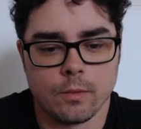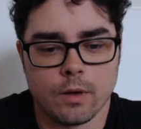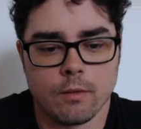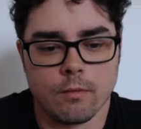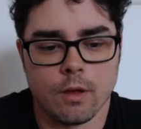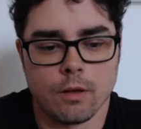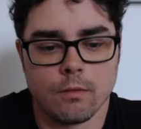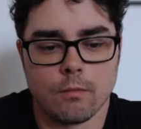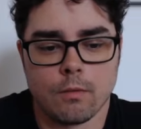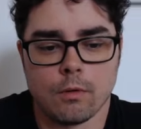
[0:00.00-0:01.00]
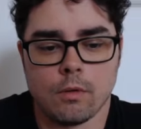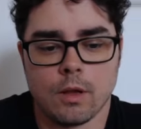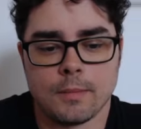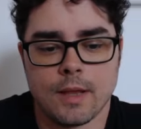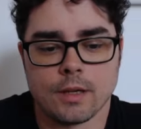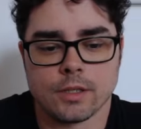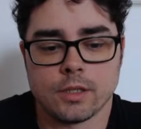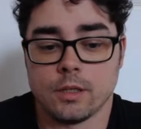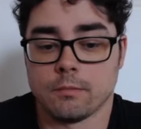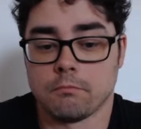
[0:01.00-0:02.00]
when I run
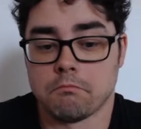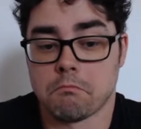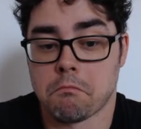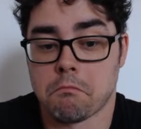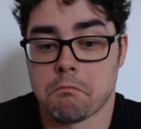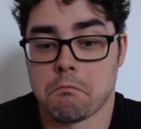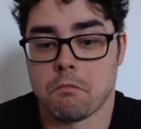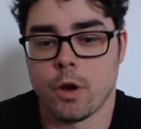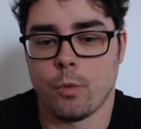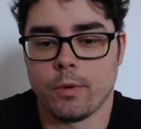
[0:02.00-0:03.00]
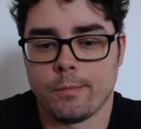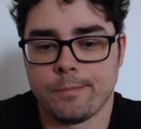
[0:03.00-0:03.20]
rollup-c. Nope.